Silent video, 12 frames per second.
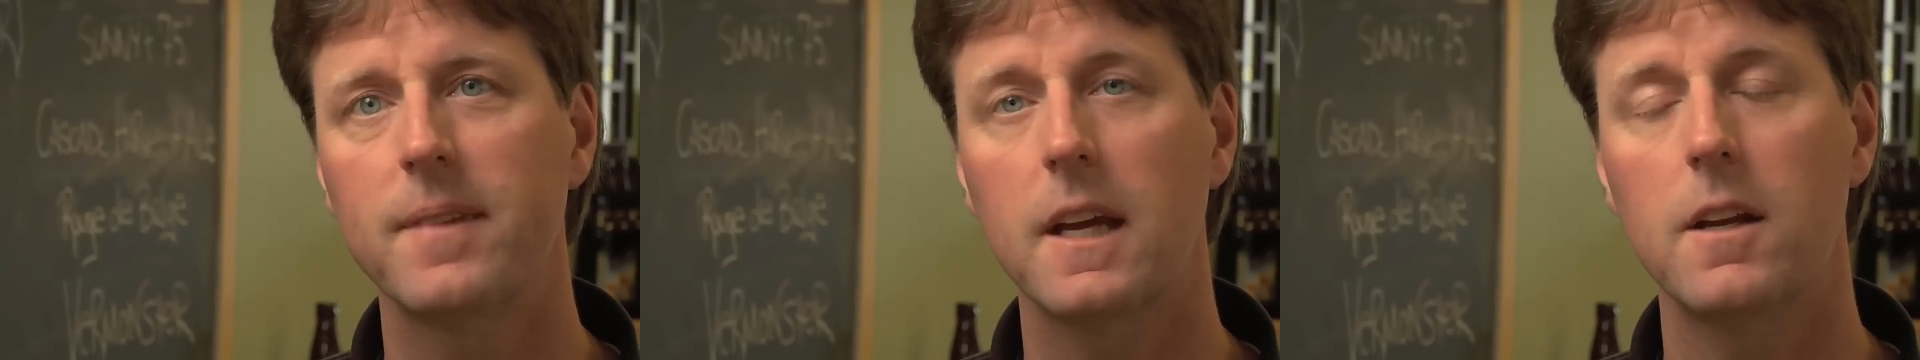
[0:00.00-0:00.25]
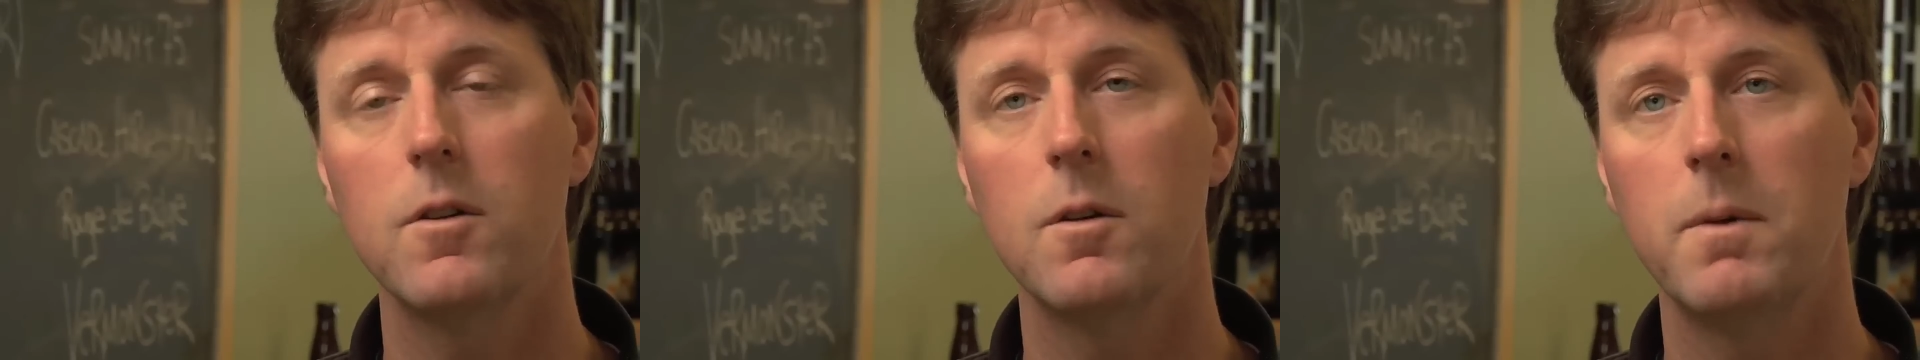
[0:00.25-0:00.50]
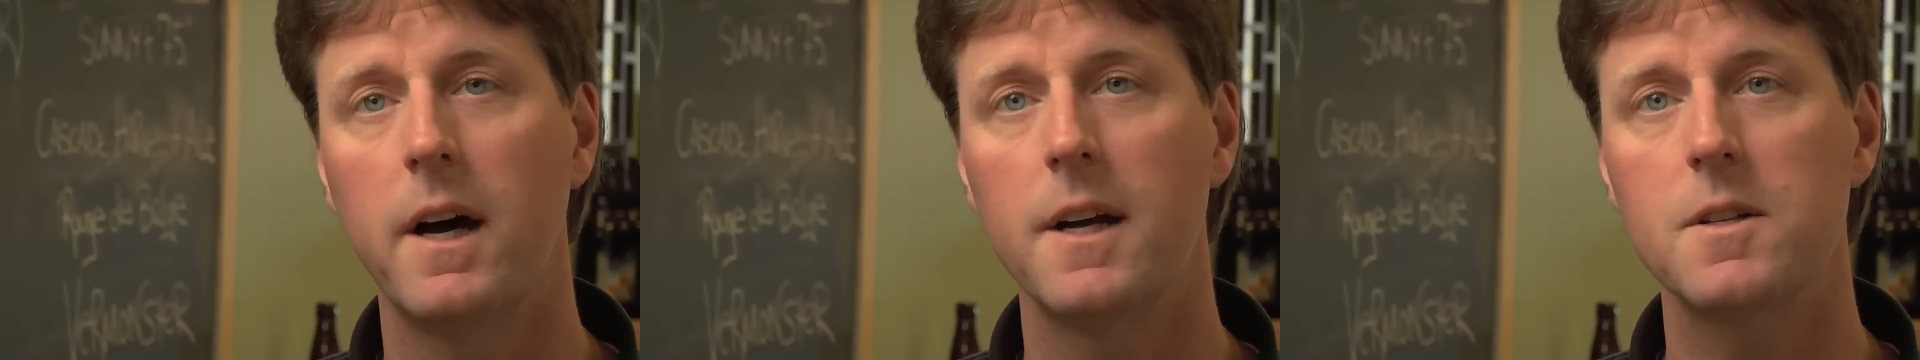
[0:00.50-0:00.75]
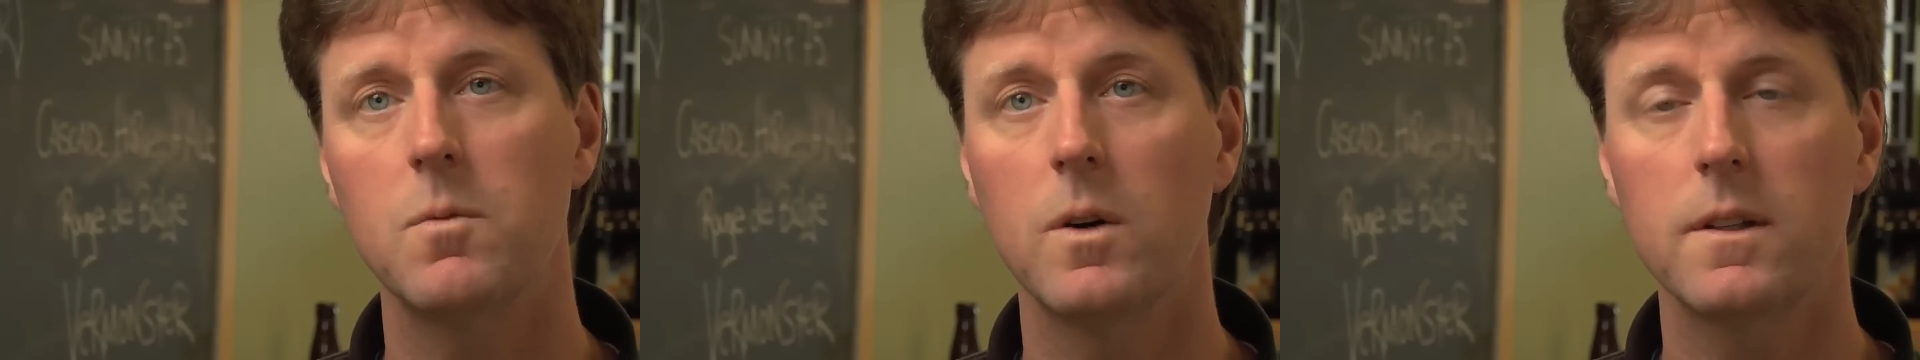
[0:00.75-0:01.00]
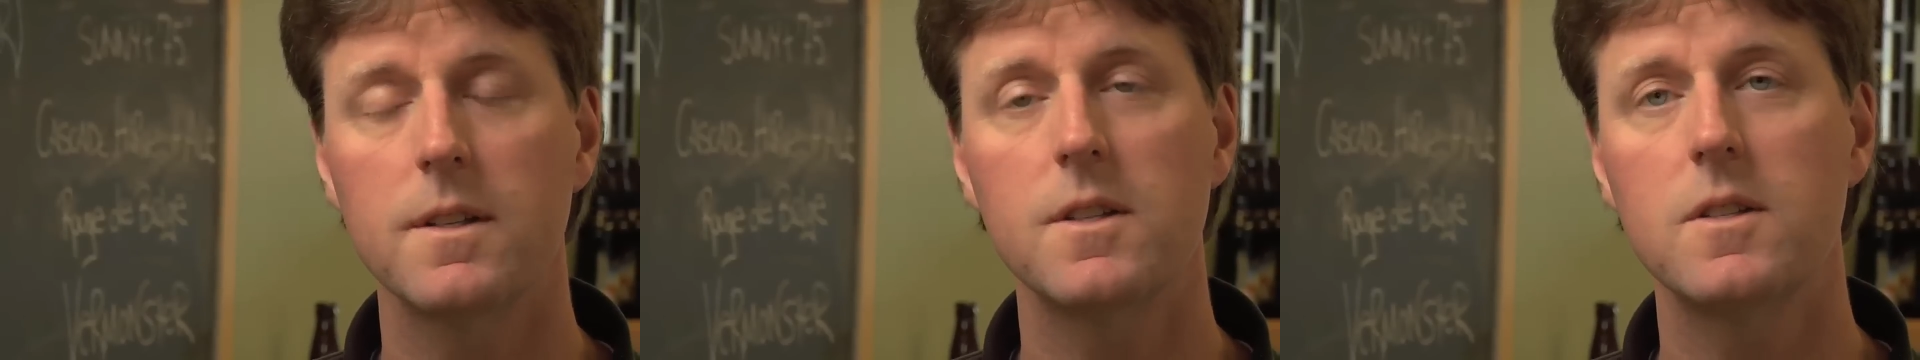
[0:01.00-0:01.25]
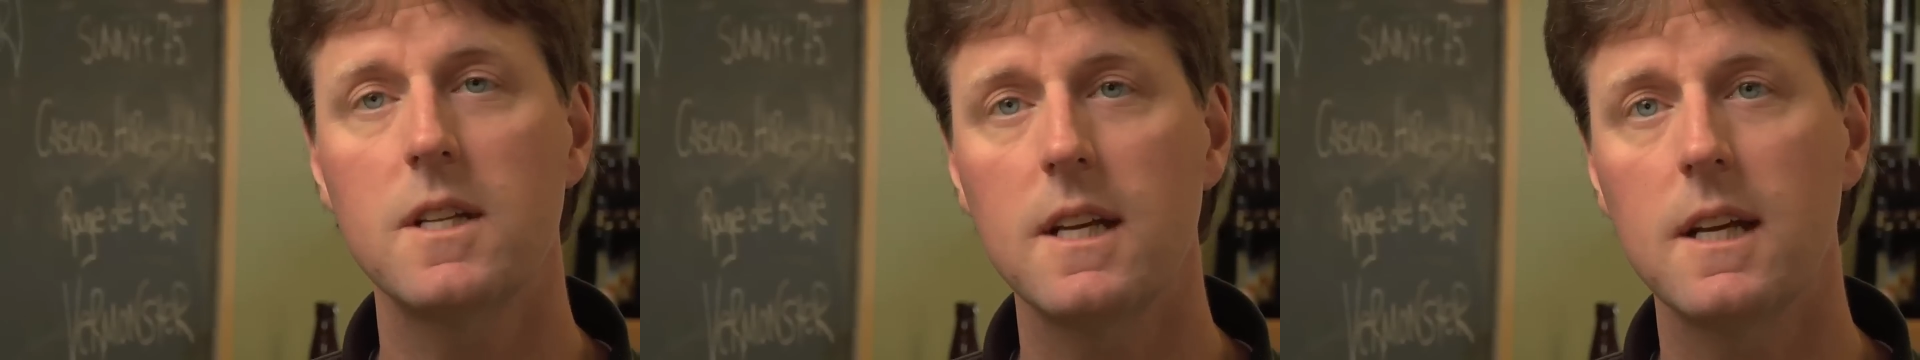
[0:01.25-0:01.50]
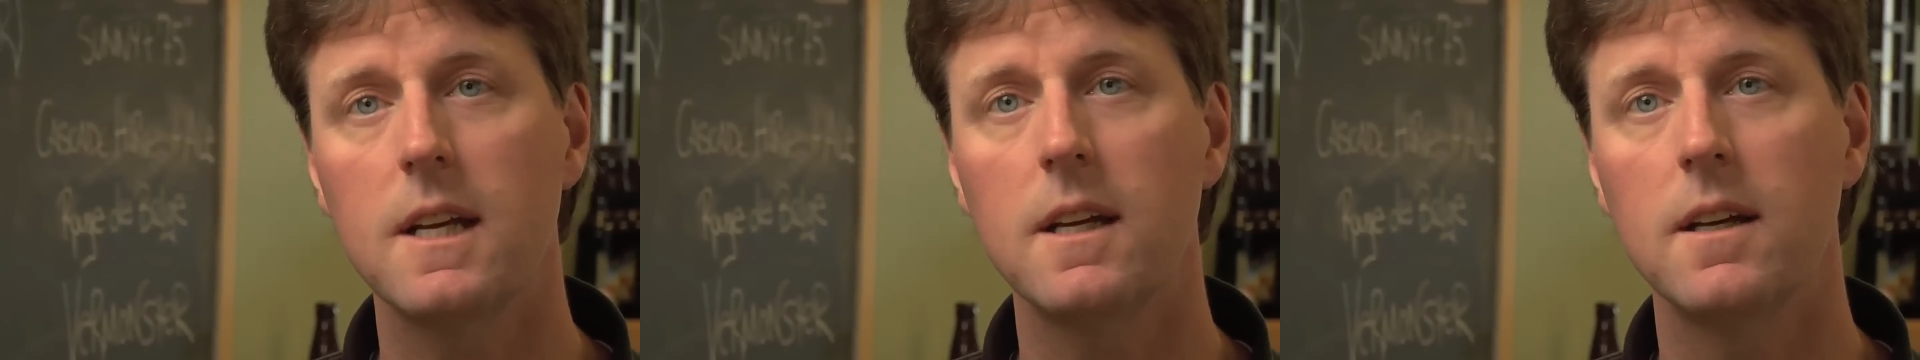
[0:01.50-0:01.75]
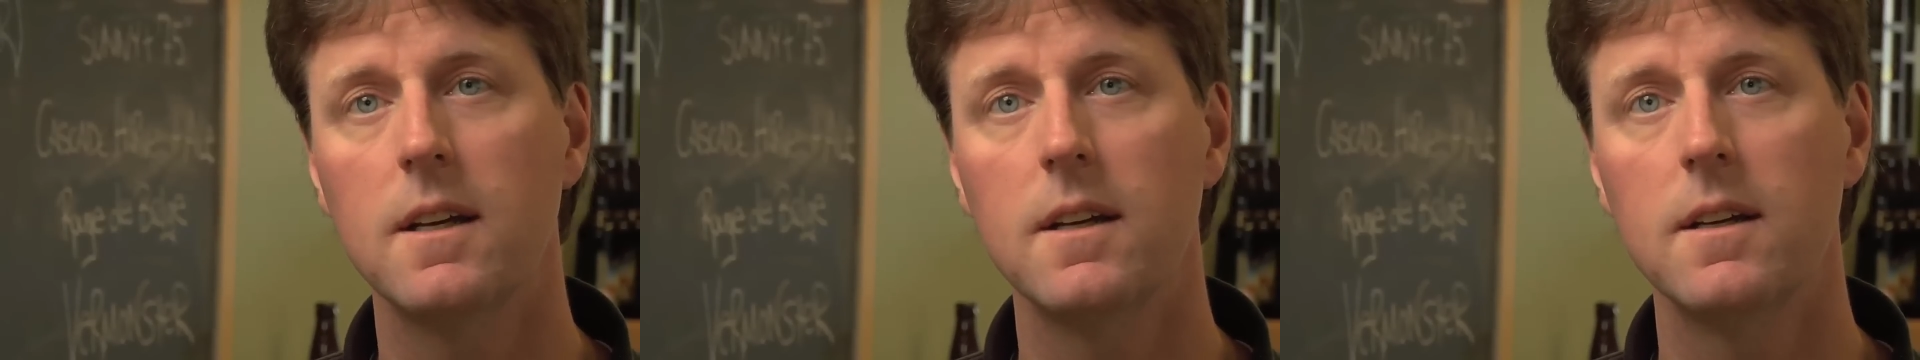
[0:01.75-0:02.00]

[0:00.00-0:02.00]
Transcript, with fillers: Can you imagine? What does tea